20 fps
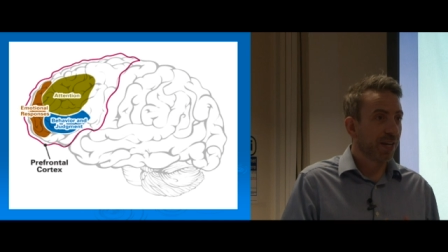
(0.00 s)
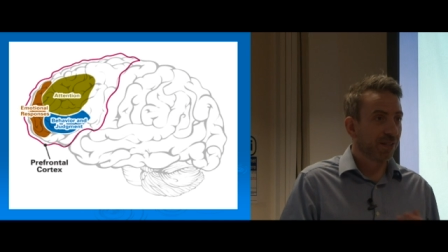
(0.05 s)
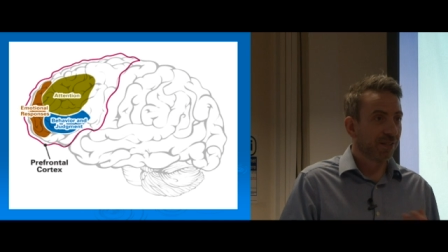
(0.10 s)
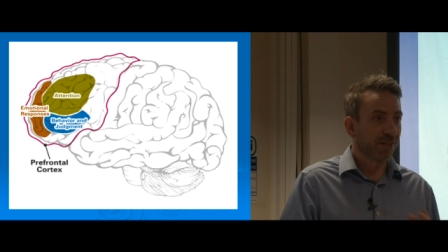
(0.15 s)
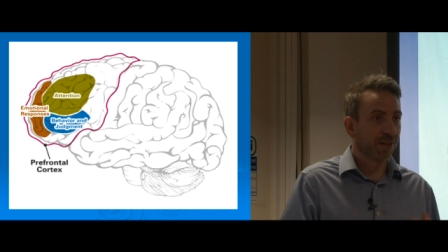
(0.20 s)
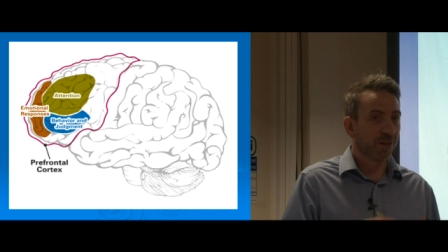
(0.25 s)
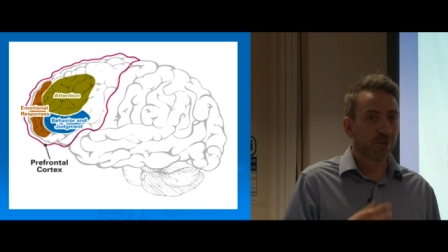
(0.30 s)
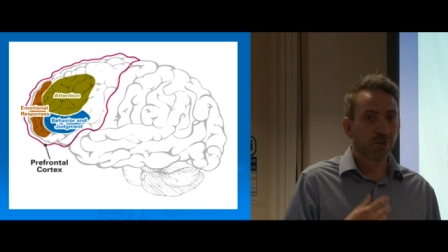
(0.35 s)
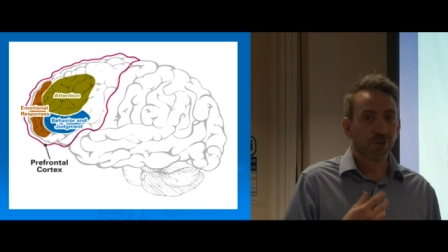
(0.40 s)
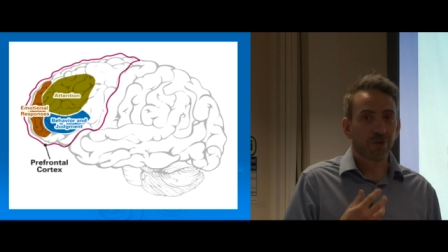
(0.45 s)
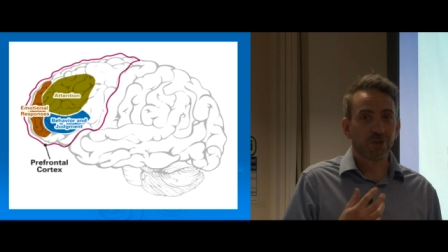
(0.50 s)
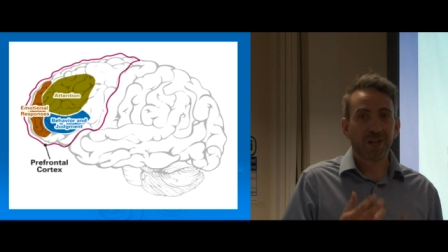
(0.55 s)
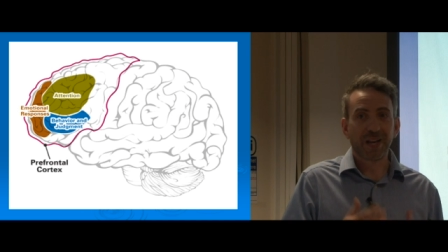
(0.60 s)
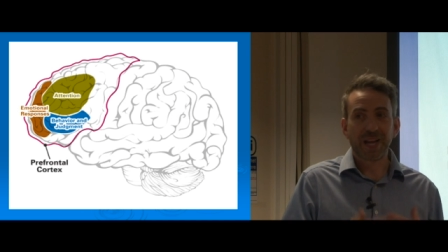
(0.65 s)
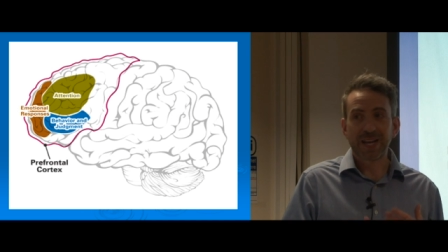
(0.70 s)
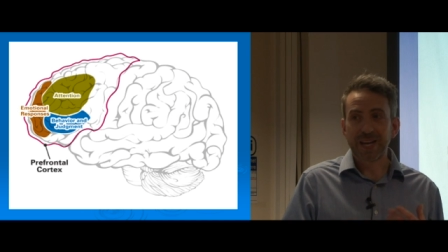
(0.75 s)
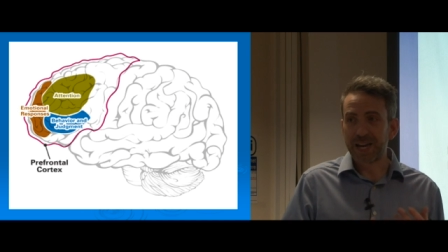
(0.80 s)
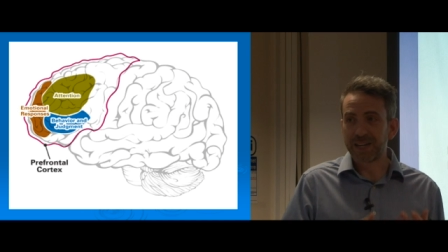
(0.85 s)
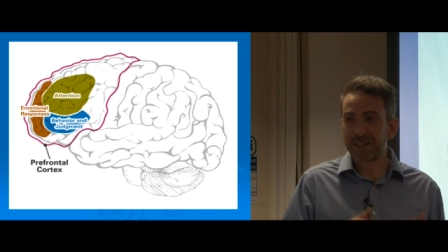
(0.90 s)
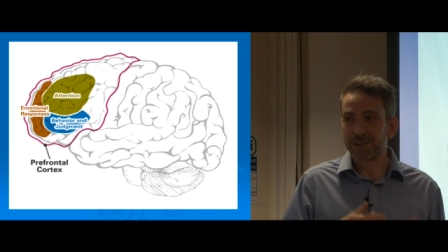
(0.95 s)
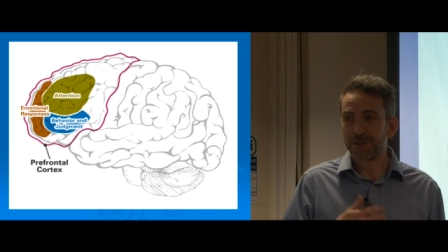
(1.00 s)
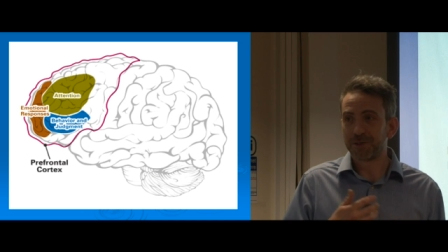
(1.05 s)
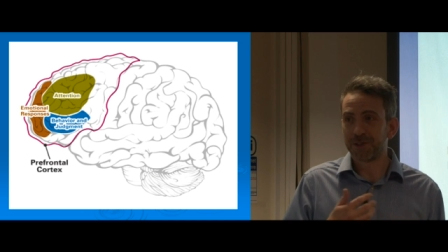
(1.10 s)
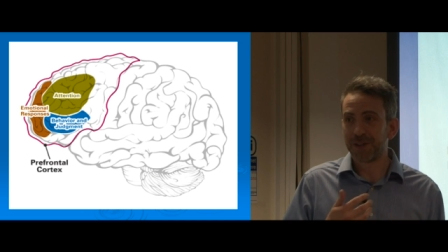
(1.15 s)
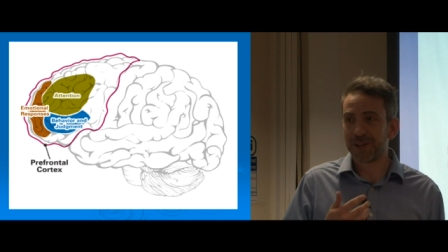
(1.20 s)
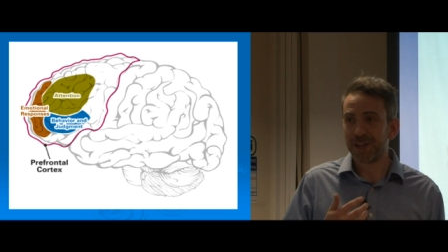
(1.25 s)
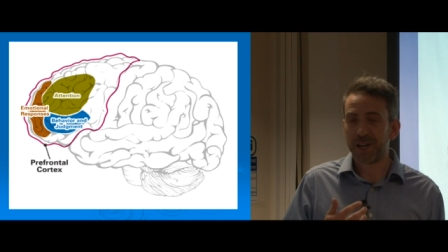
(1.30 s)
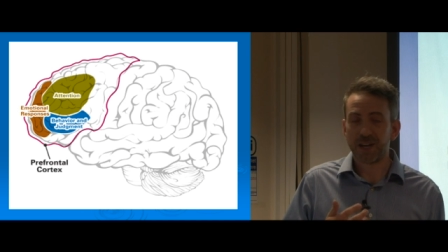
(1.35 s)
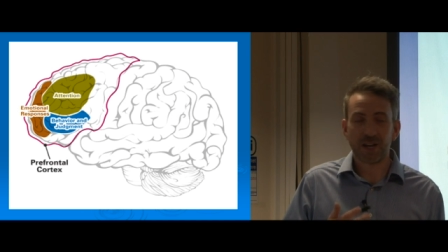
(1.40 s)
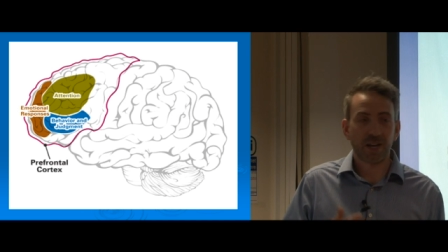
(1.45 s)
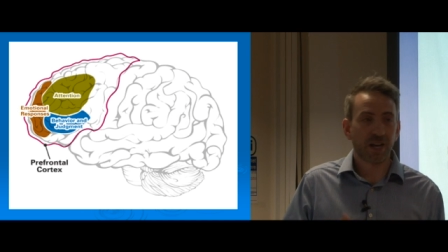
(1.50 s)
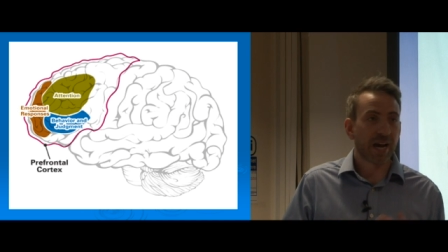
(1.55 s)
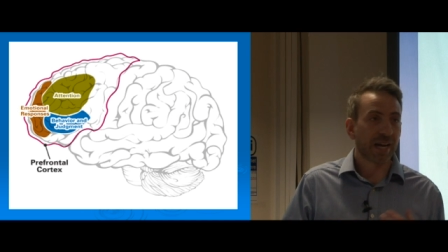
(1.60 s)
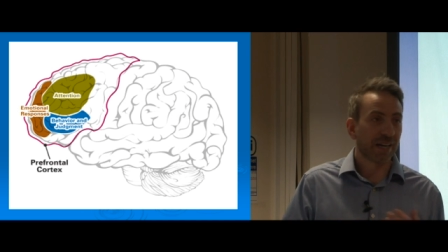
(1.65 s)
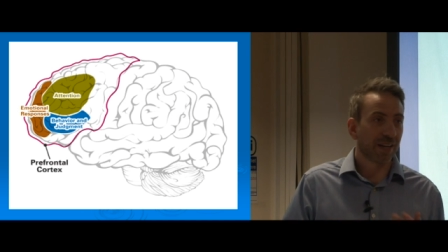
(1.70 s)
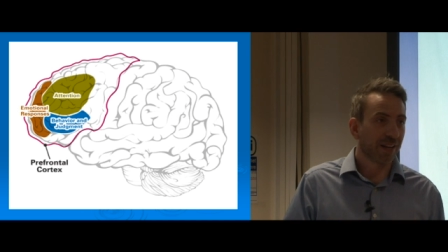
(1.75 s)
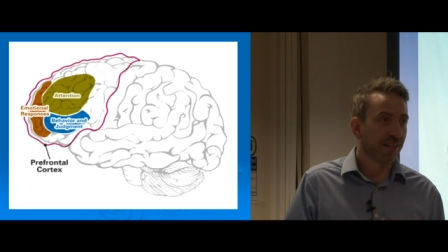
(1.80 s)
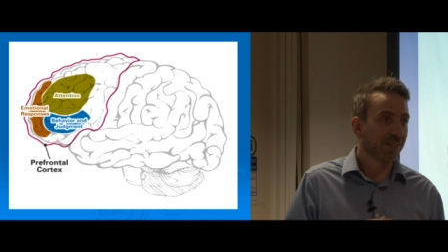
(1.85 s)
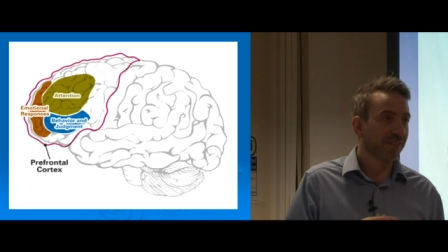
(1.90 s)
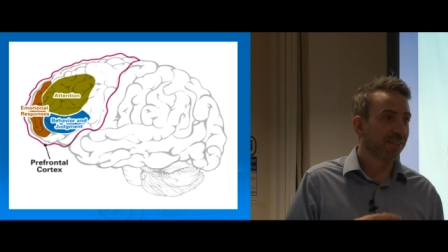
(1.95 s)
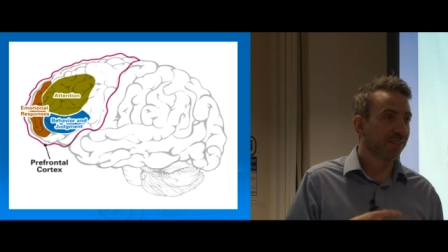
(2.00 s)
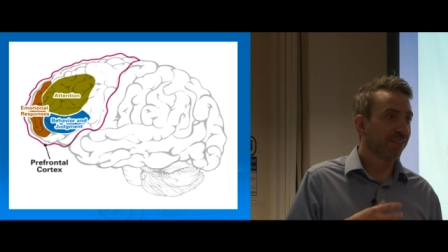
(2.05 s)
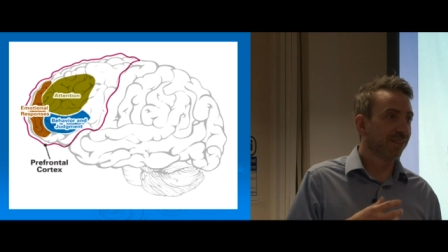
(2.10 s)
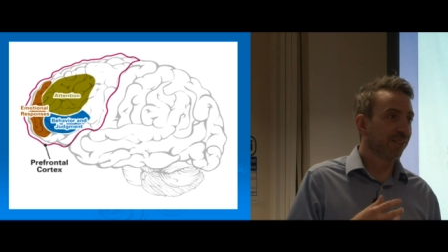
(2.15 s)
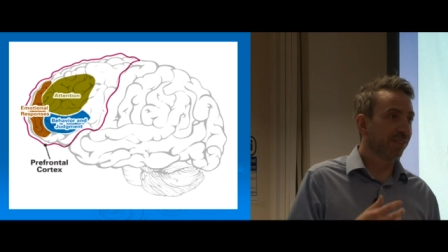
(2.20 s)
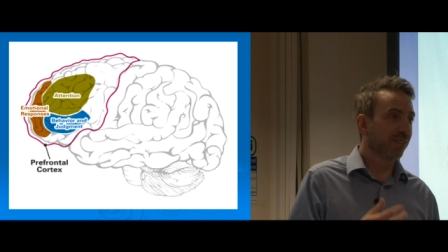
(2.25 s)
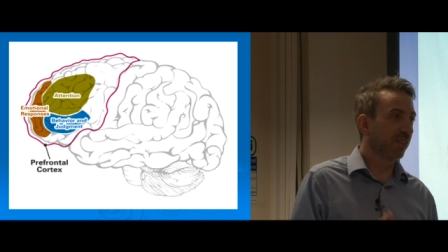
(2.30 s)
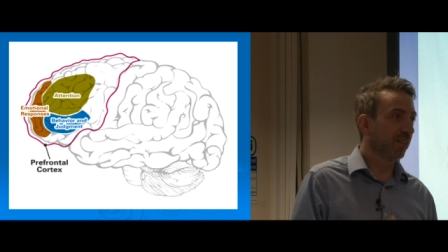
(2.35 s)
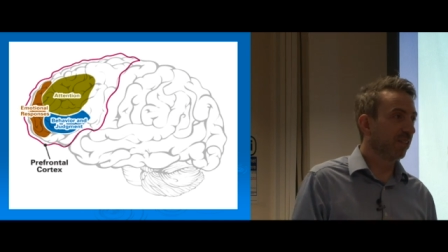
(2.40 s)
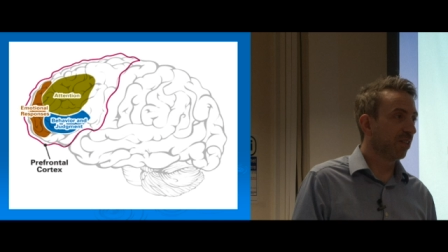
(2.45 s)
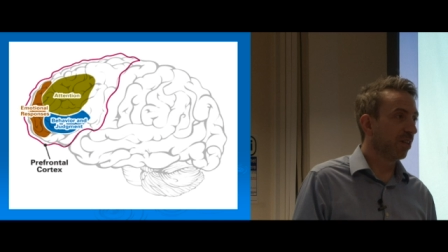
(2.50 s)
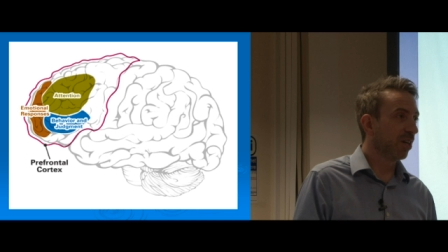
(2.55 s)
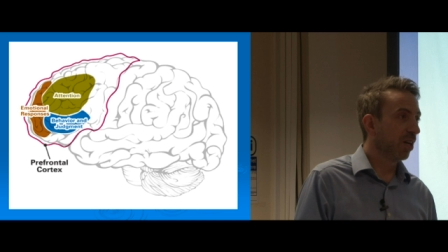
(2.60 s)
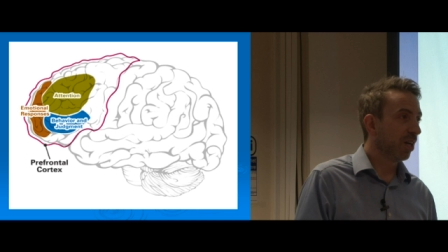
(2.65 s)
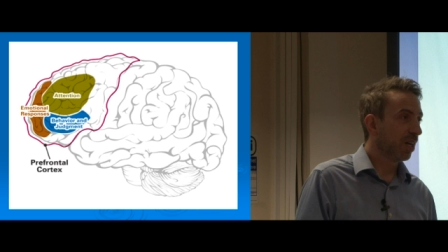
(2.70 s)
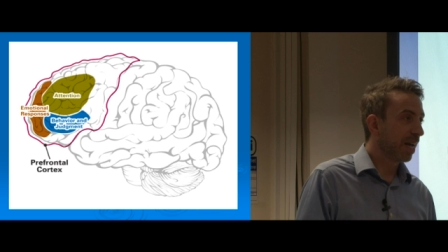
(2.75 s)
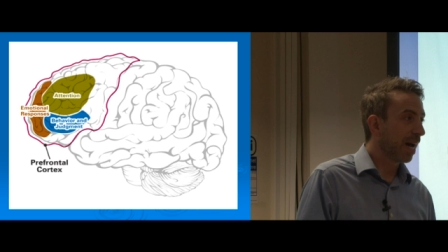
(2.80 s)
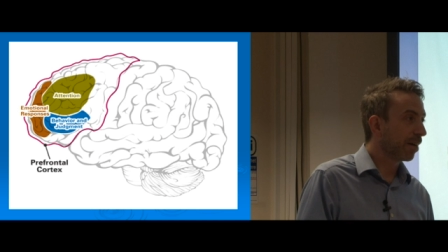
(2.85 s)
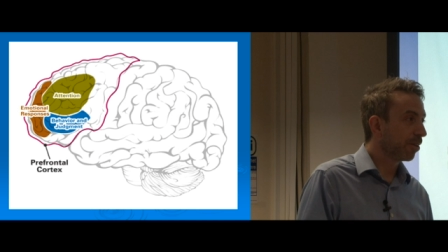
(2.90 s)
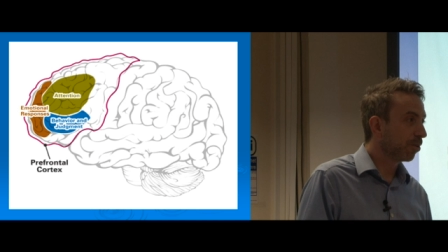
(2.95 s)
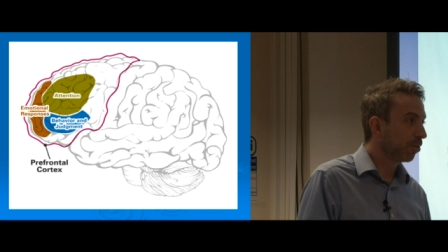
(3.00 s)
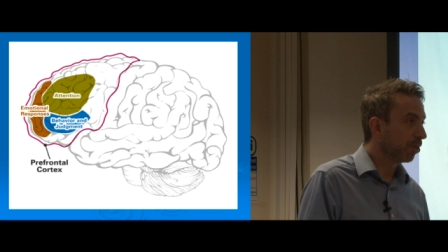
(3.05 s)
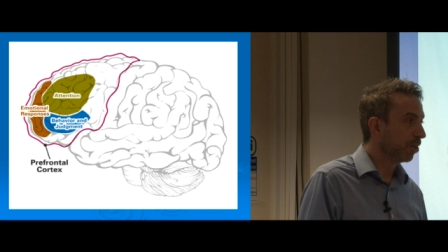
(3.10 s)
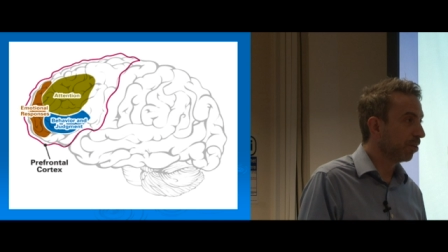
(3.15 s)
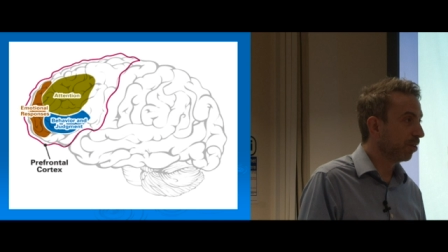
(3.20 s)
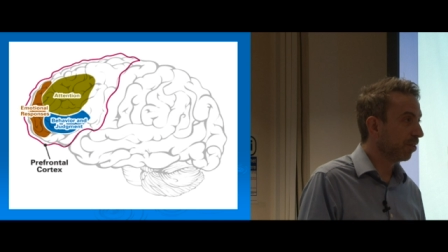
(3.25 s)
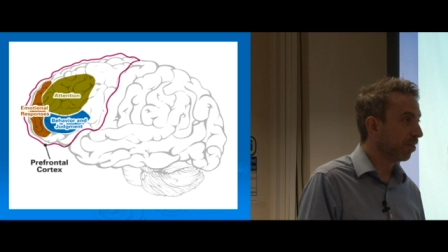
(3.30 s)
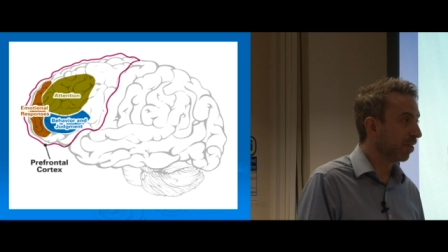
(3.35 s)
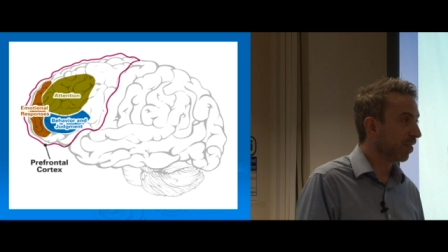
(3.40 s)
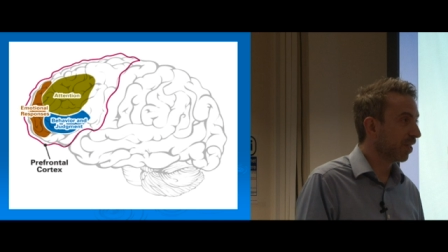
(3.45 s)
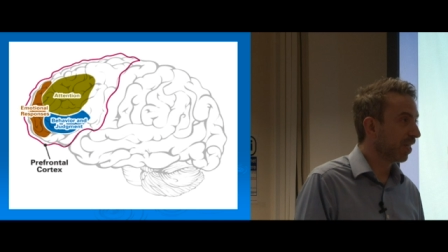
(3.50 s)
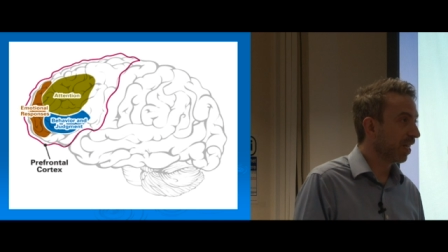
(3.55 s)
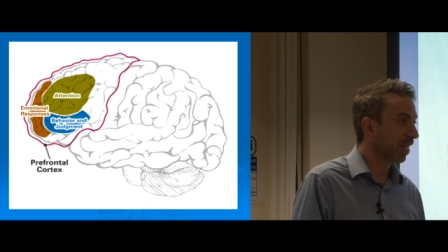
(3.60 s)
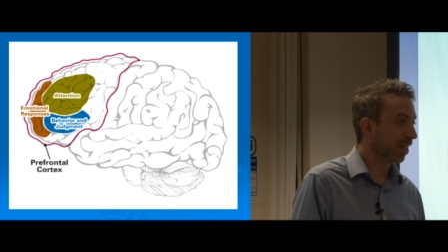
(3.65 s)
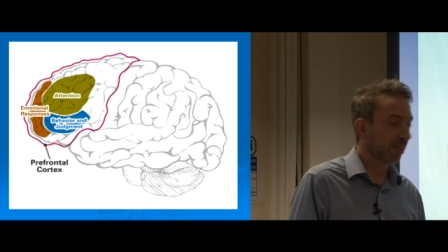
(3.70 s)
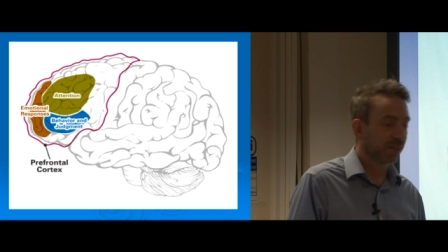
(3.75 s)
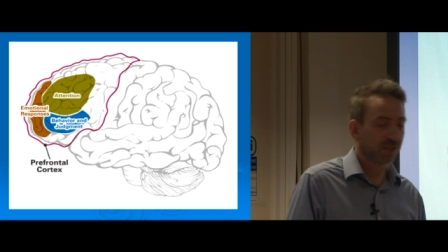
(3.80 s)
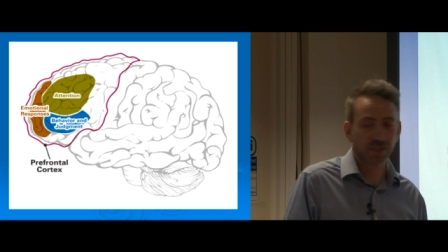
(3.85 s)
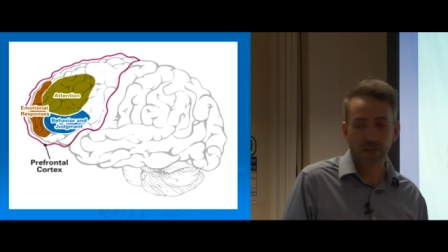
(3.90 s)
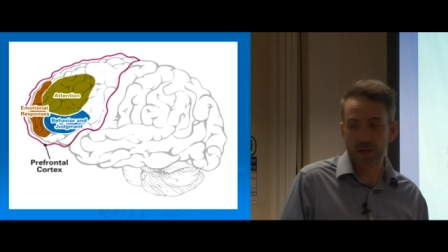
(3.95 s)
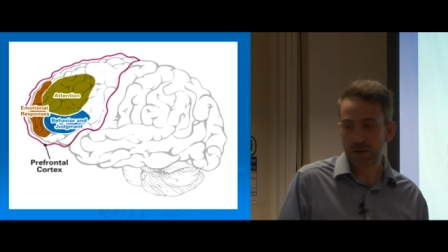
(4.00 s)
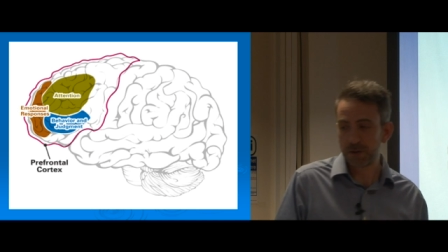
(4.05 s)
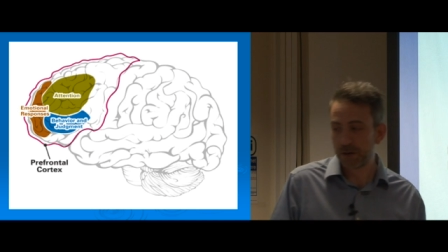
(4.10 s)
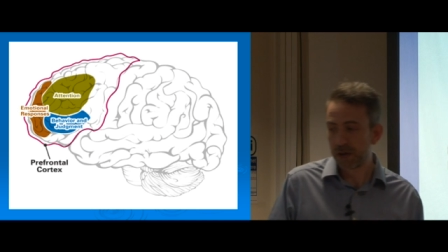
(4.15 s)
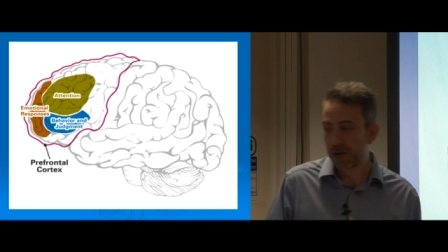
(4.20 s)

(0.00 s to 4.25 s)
so sort of late adolescence and early adulthood and things. So,